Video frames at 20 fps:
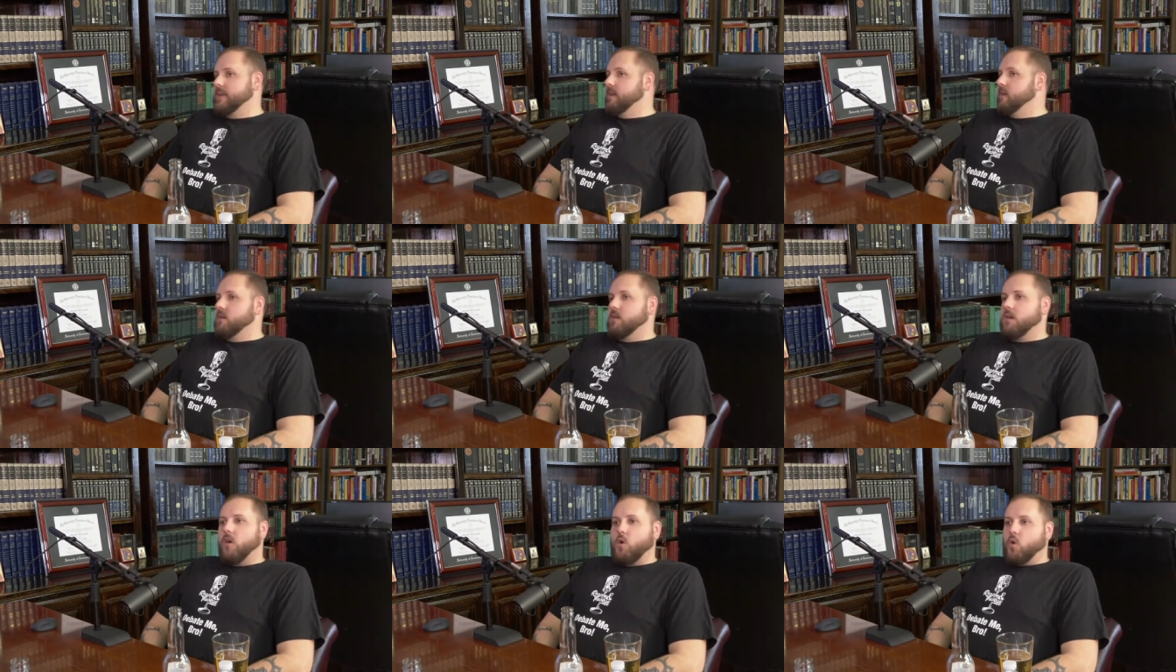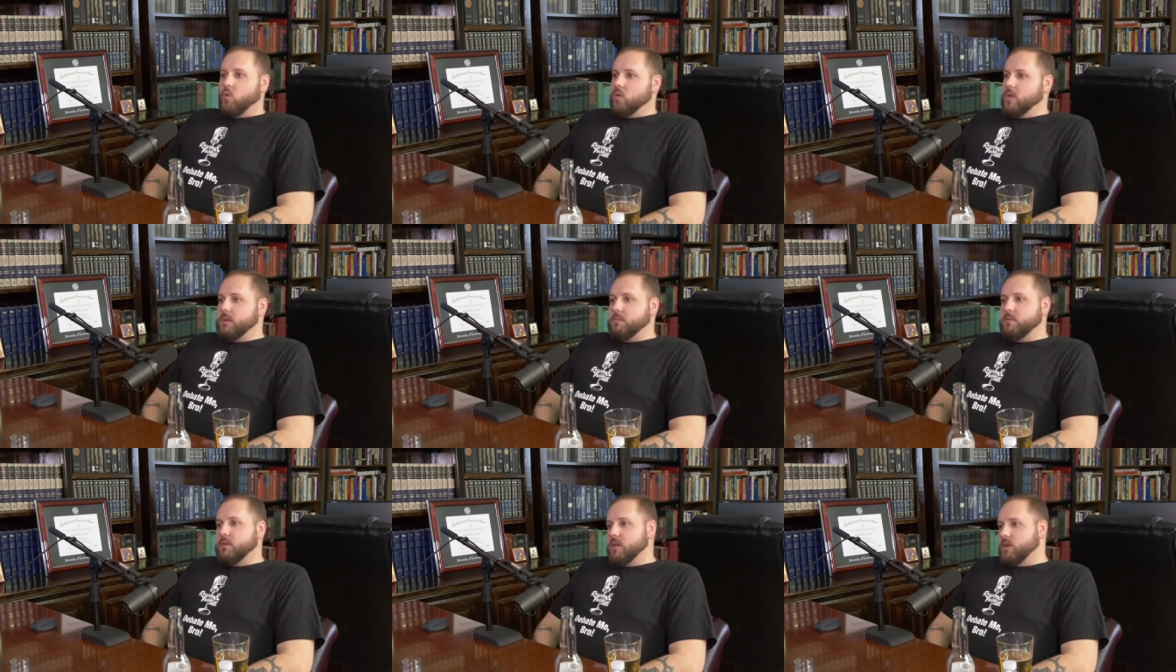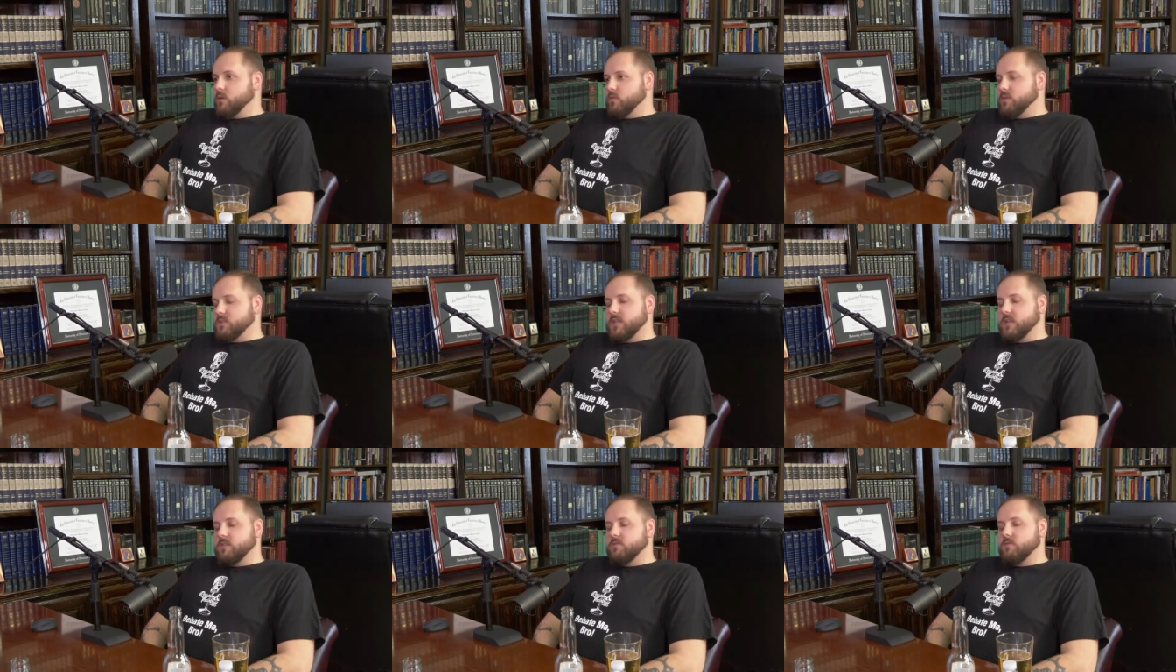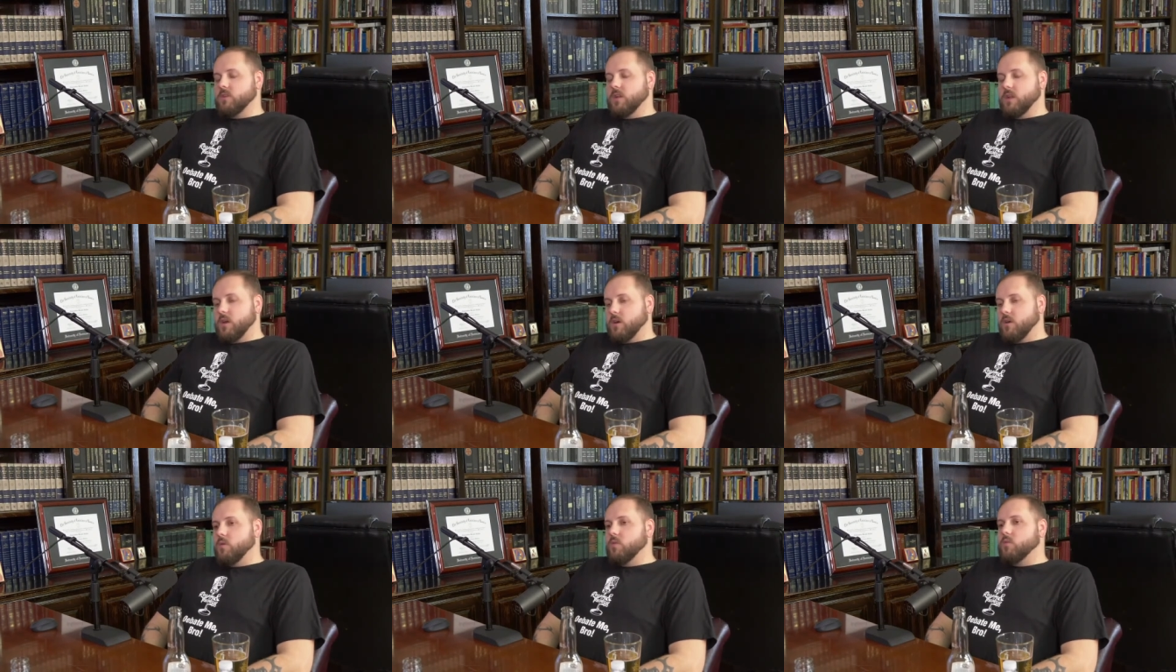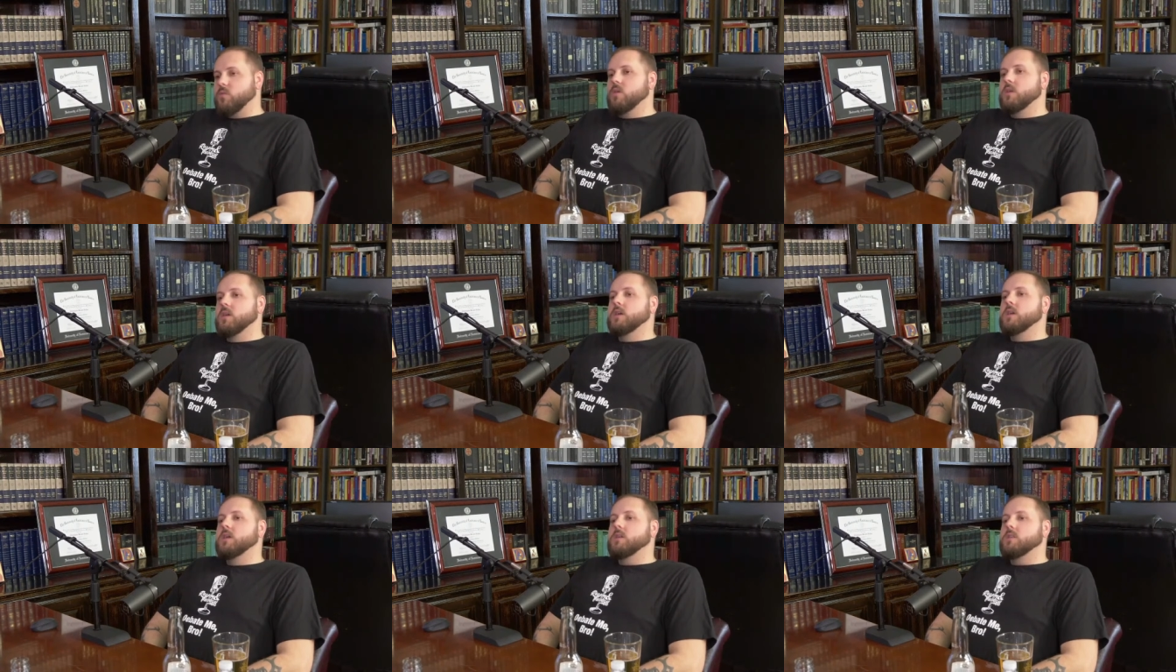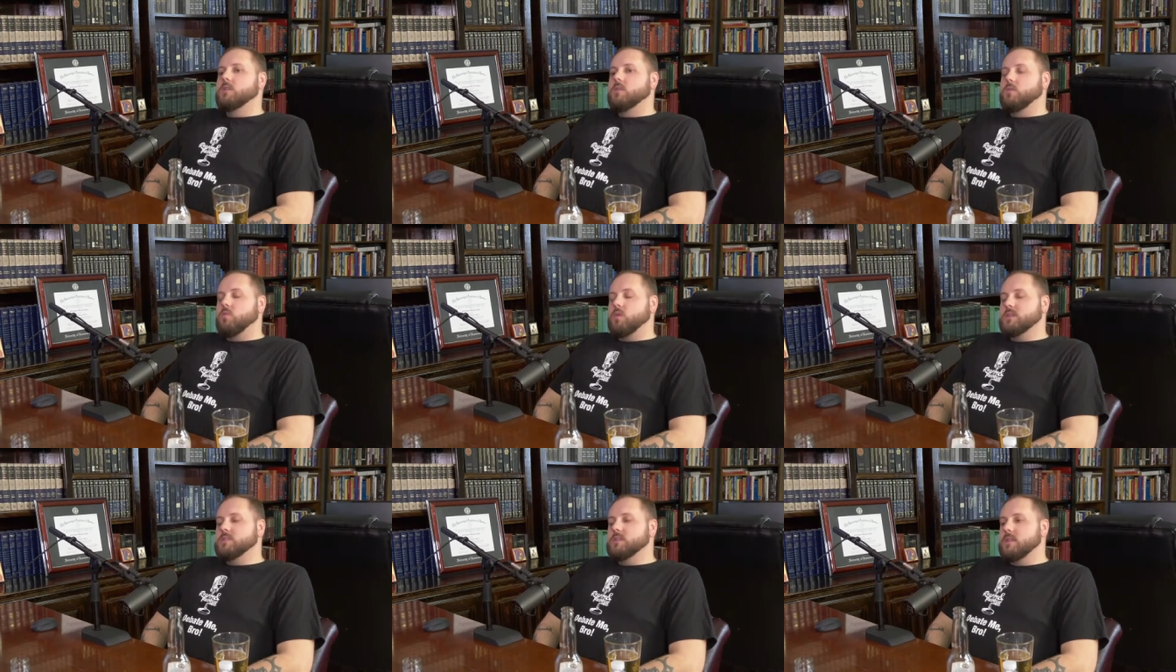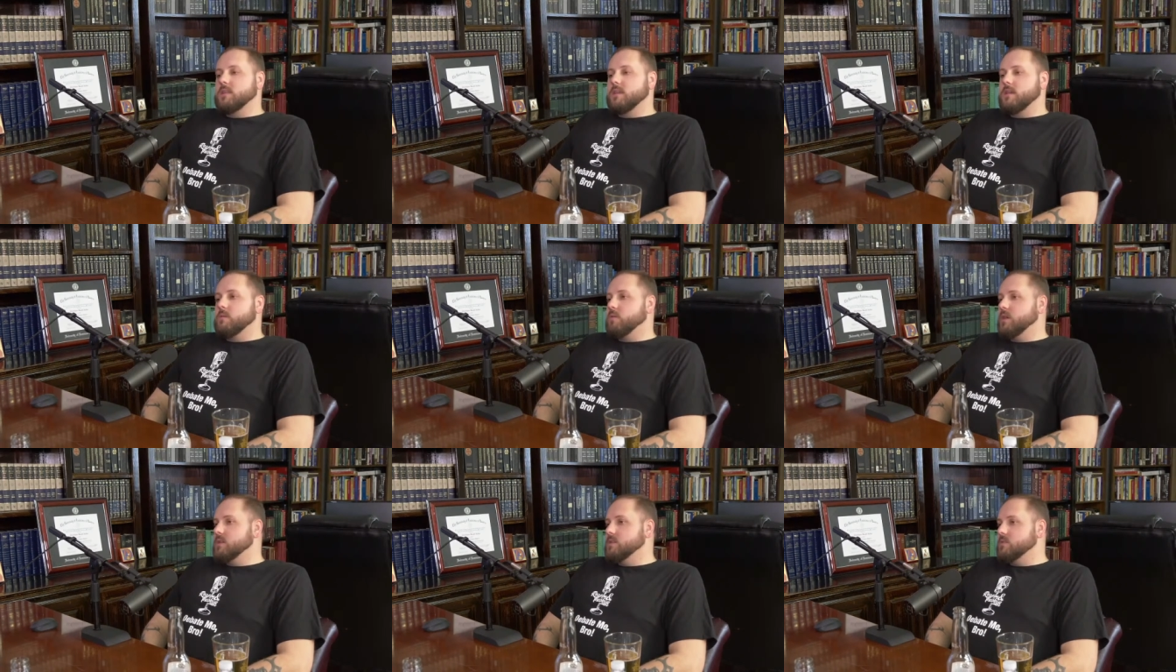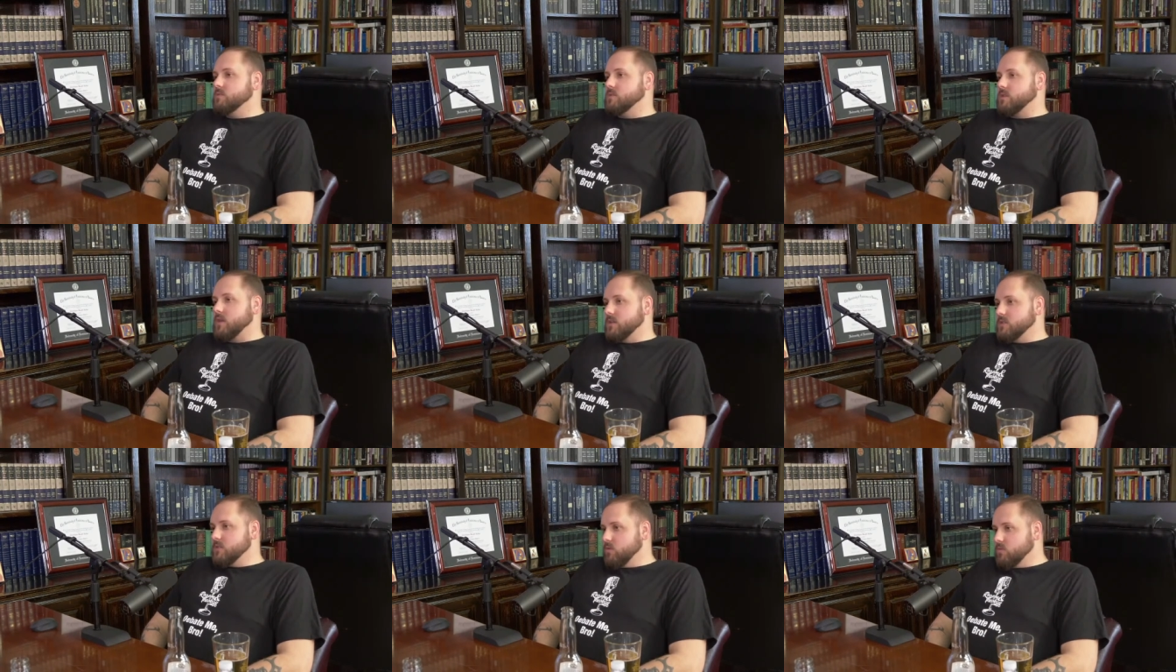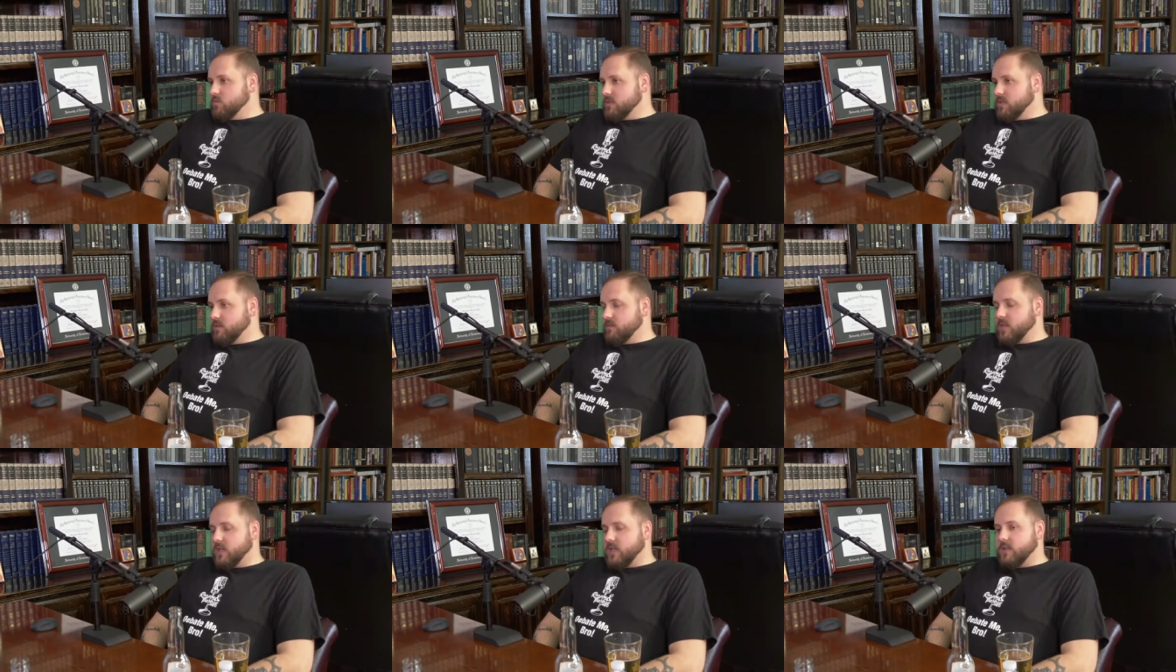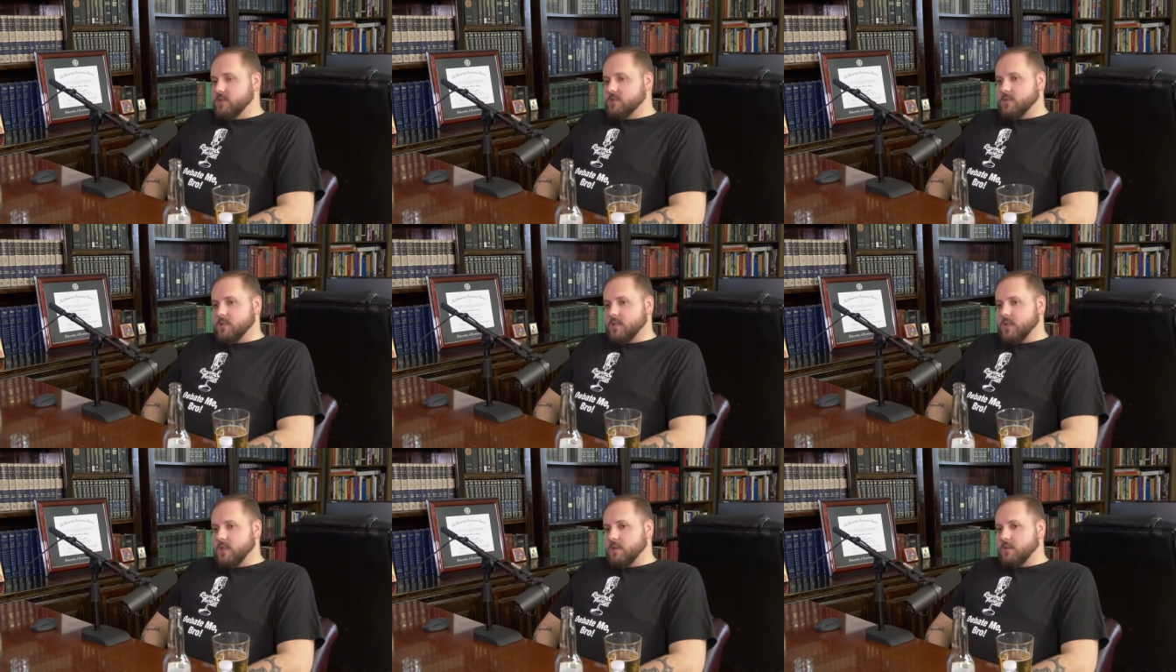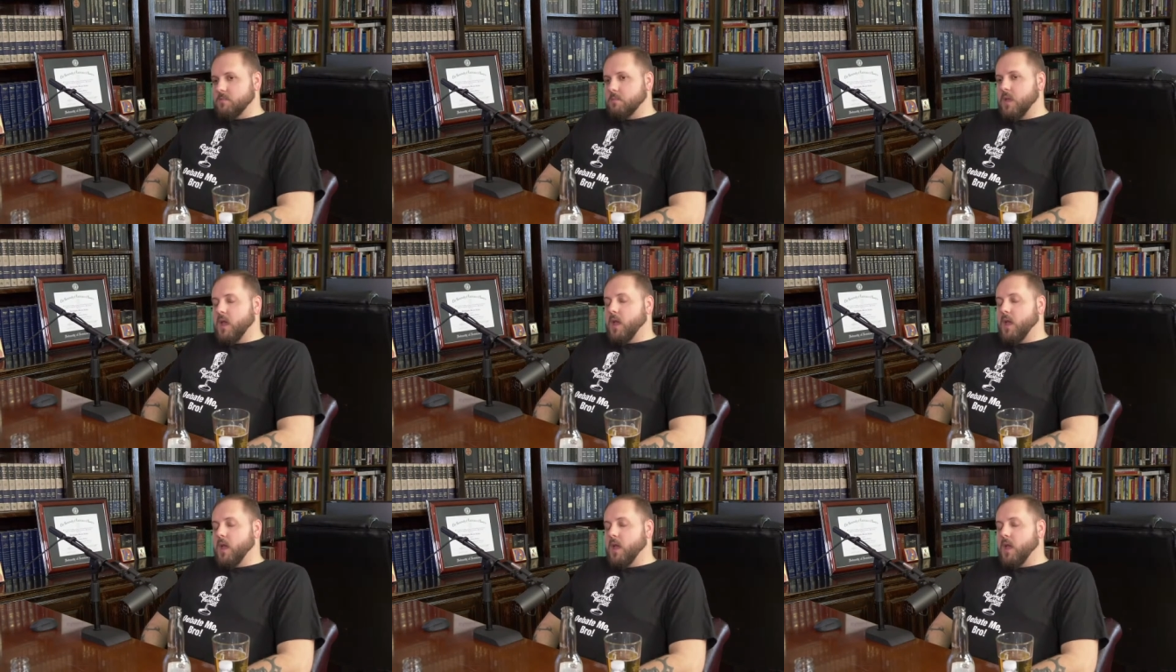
only Peter received. No. Yeah. The rest of the apostles also received the keys of the yep. kingdom.